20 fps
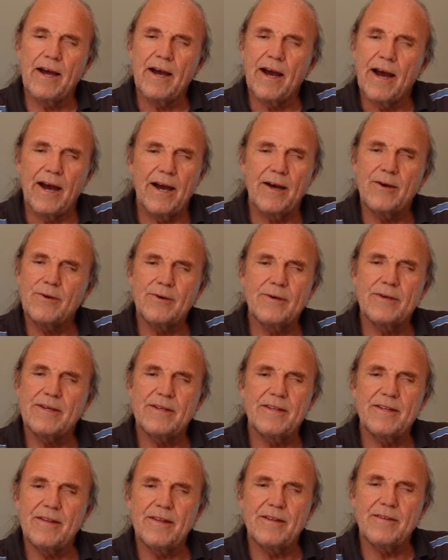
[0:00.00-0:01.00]
how
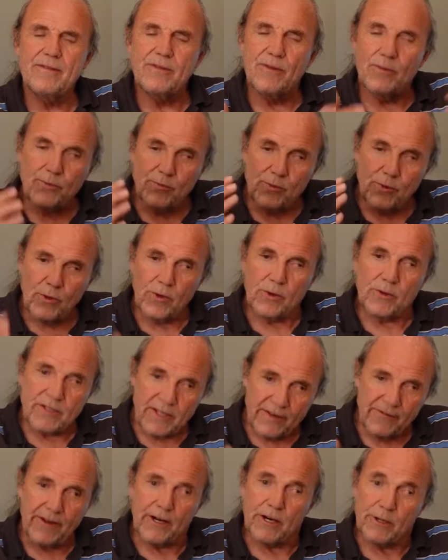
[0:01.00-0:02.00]
the war
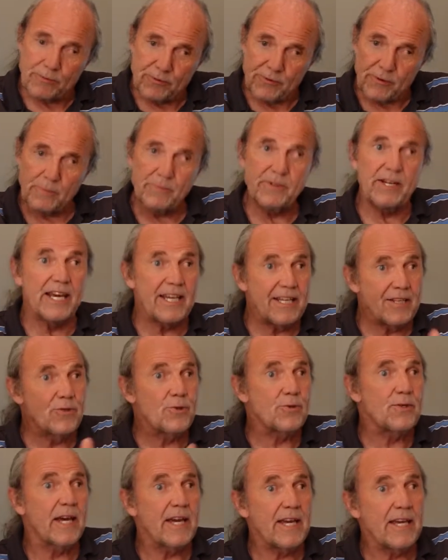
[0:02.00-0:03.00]
develops from day to
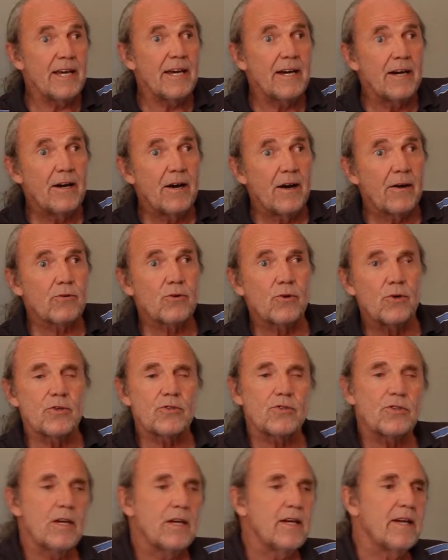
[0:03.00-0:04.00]
day. Of
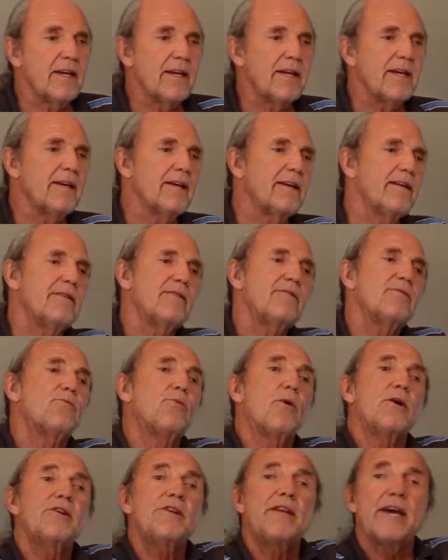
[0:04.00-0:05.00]
course,
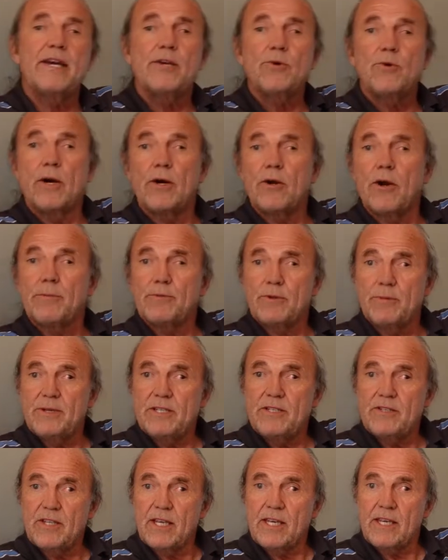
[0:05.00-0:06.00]
one day you are
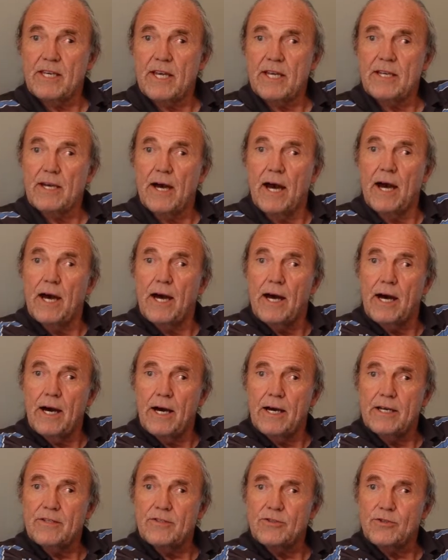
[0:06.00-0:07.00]
optimistic and
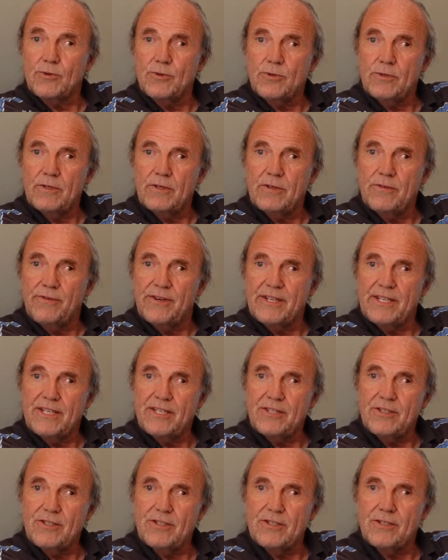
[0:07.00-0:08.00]
it's soon
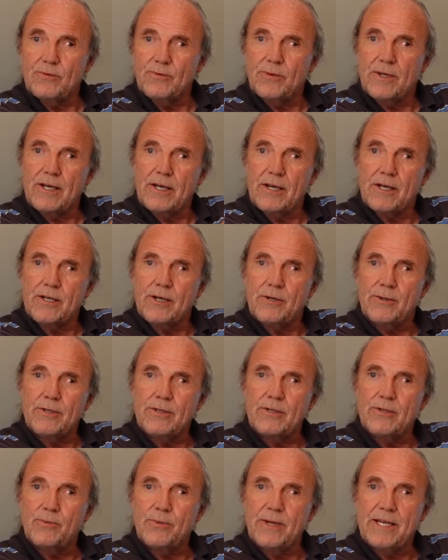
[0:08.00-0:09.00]
finished, we are going
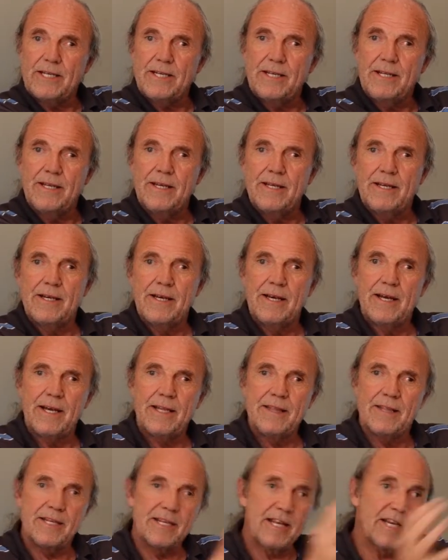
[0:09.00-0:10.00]
to win, and
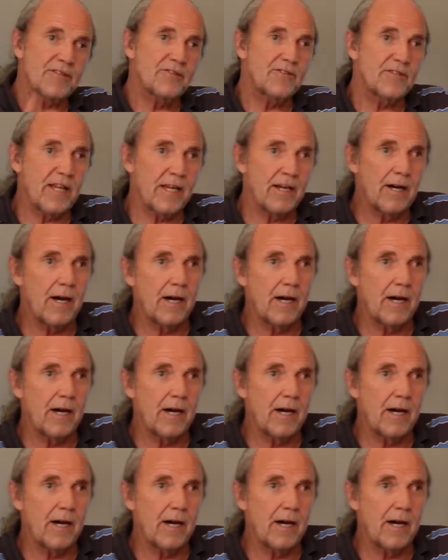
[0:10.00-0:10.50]
the next day